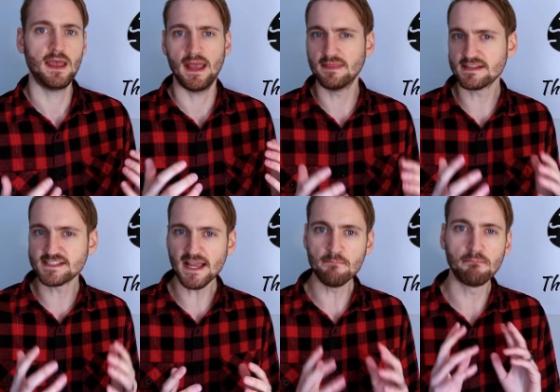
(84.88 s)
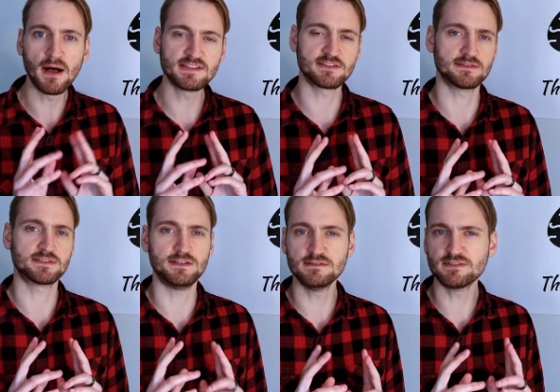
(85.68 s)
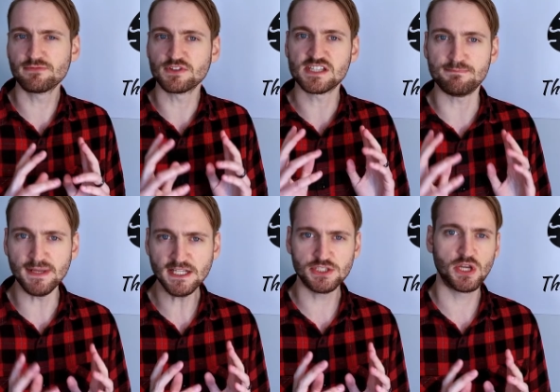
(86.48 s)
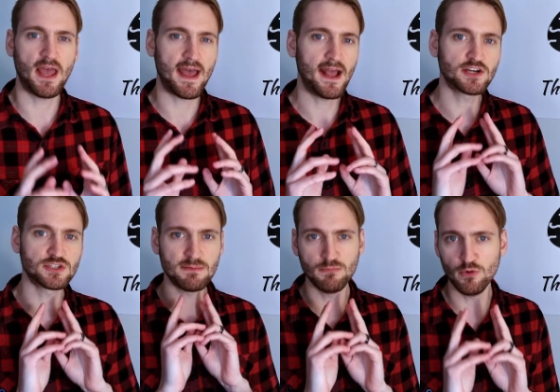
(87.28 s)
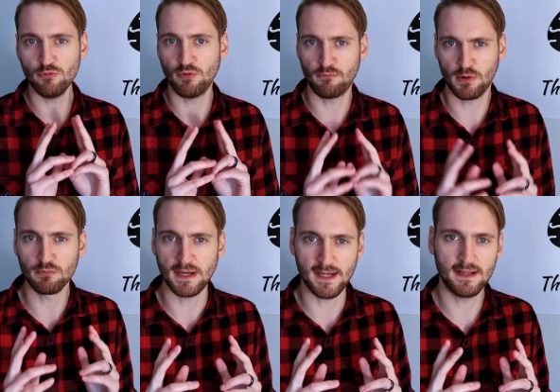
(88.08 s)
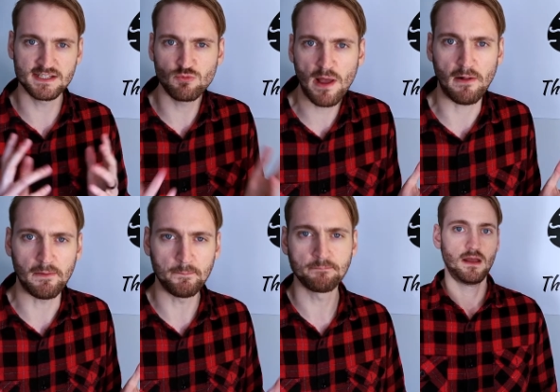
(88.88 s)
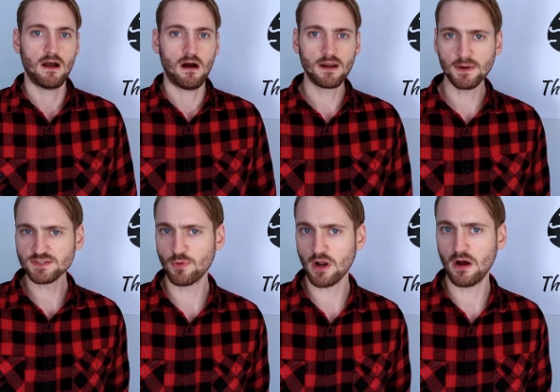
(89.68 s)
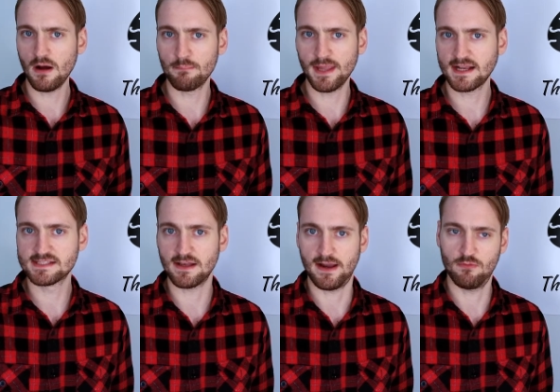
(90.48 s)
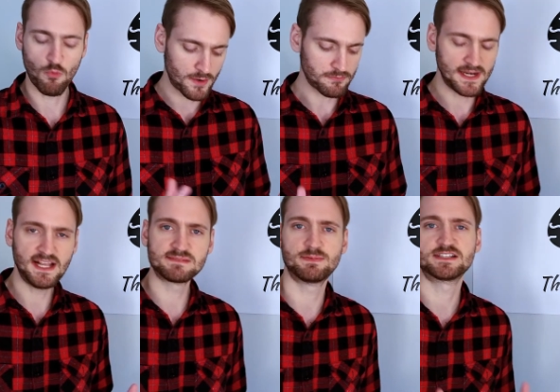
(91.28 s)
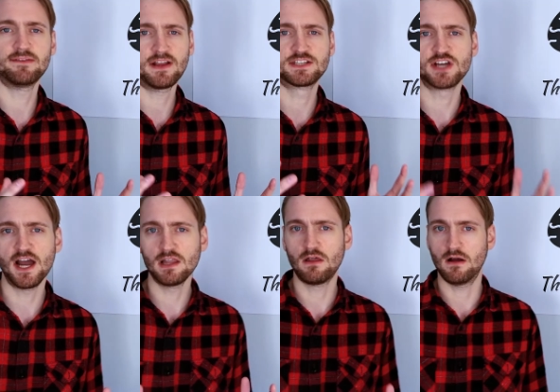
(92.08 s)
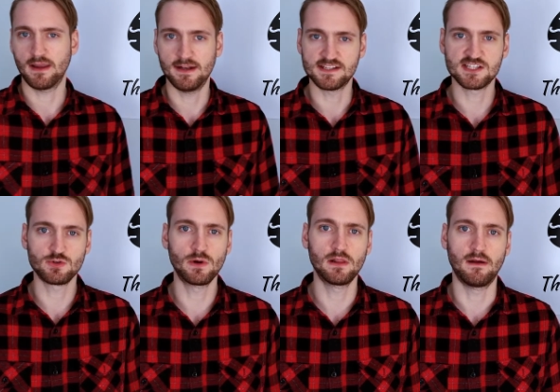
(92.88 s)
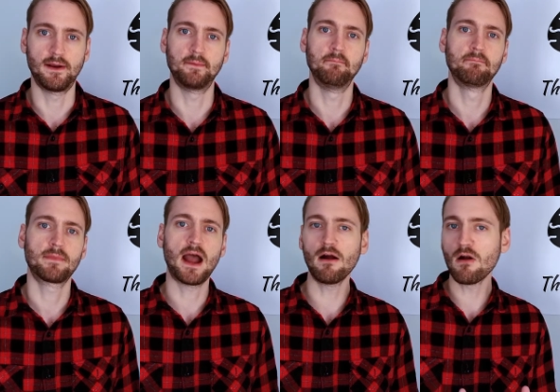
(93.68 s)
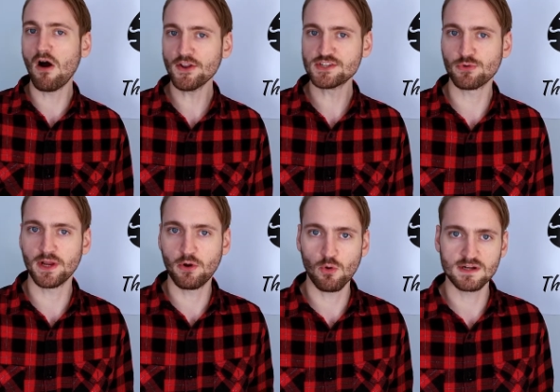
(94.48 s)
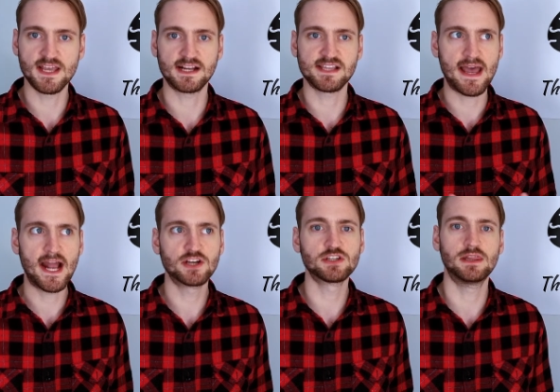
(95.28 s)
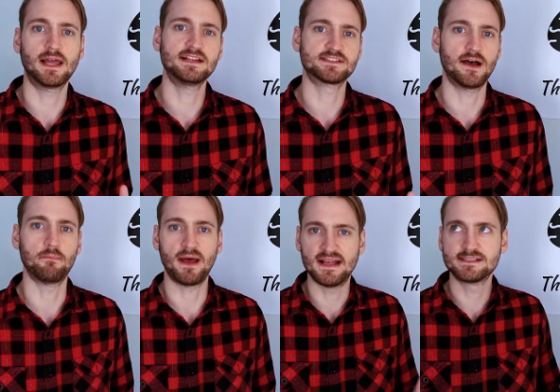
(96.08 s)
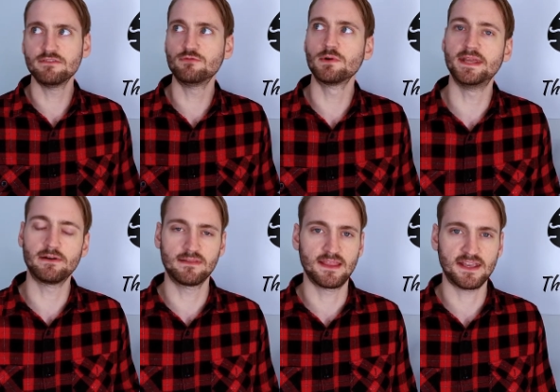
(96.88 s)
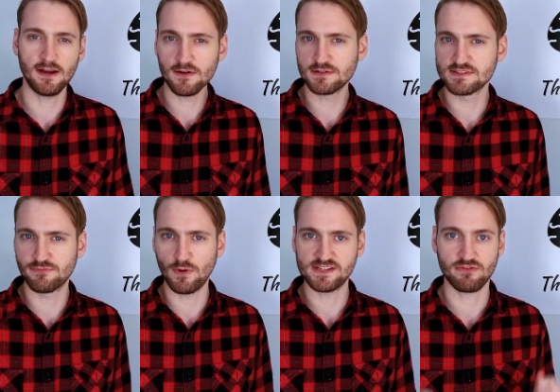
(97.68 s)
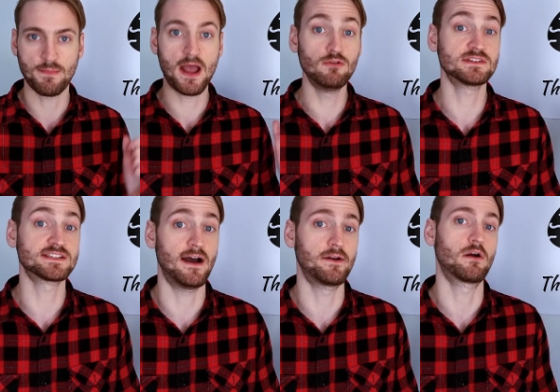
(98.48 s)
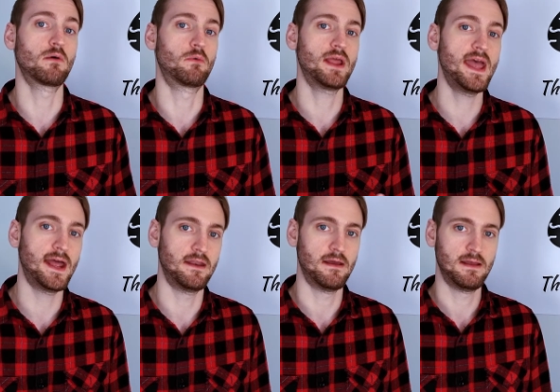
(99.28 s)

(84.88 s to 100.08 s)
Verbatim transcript: and the same muscles used for speech actually move when we're reading as well. On a much more complex side, when reading specific dialogue in a storyline, our auditory cortex actually lights up as if we're hearing the character's voice from outside our own head.